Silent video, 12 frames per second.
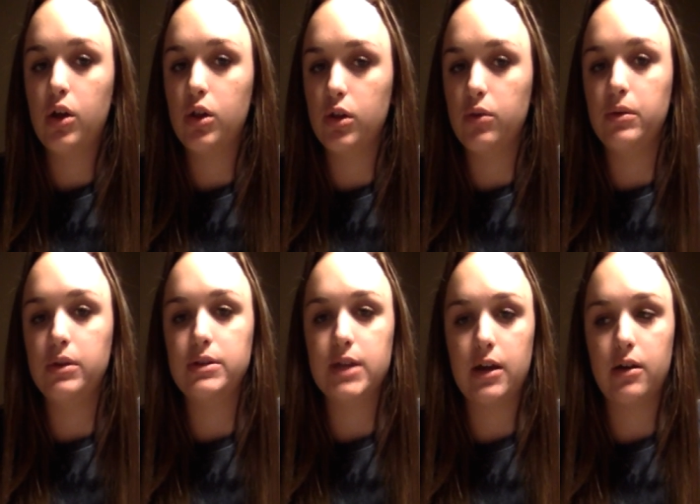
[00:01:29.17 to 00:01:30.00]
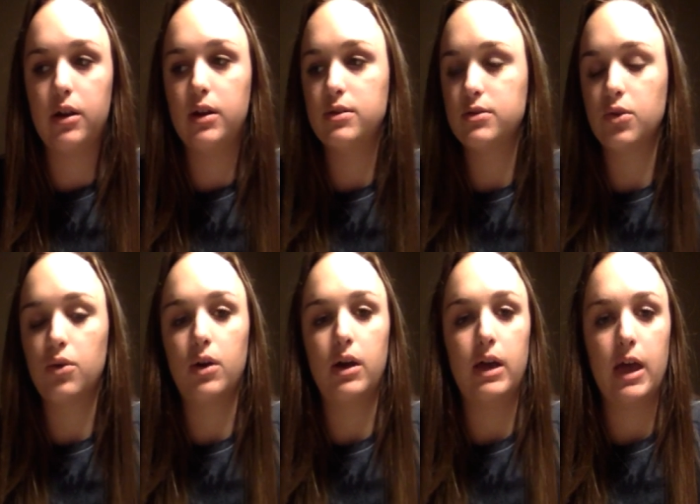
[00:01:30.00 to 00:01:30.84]
Gluten, dairy,
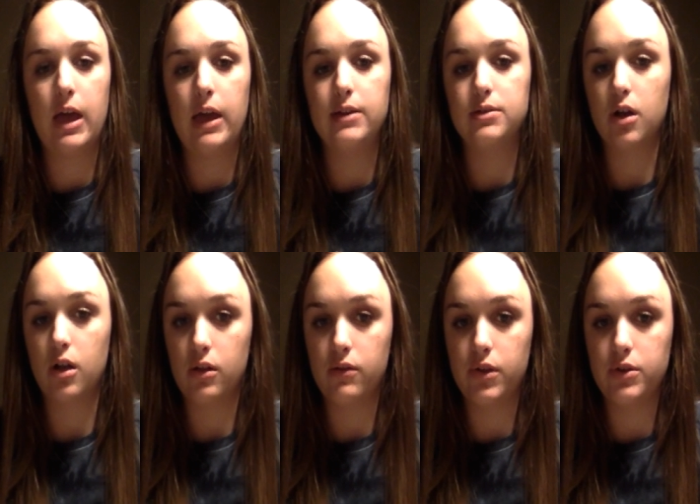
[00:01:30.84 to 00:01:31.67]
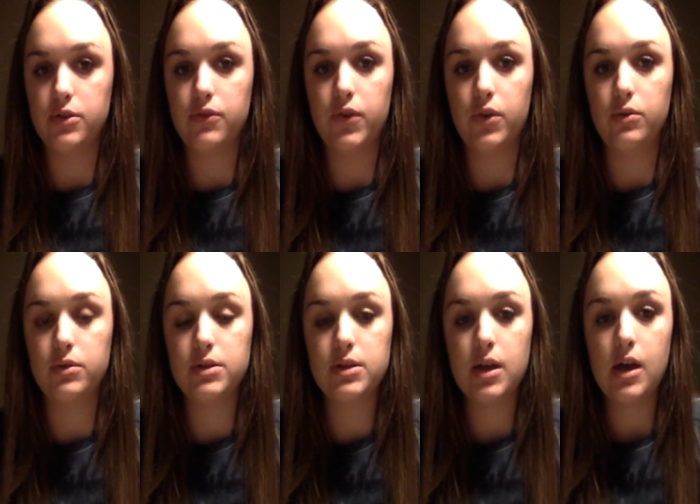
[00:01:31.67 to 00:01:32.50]
soy, eggs, all of those
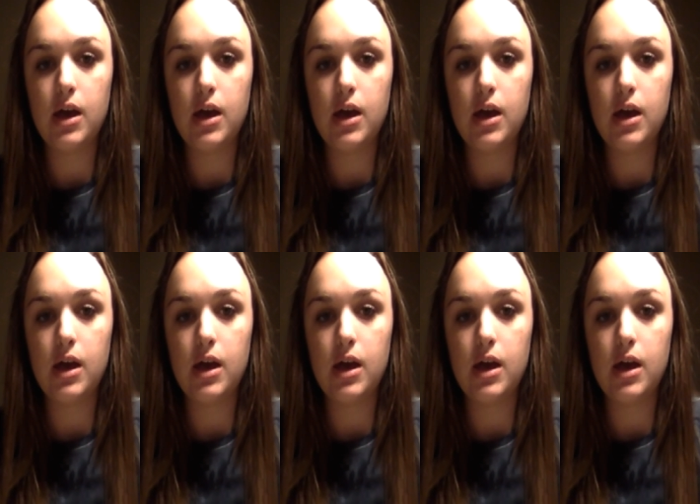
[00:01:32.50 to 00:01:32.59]
foods.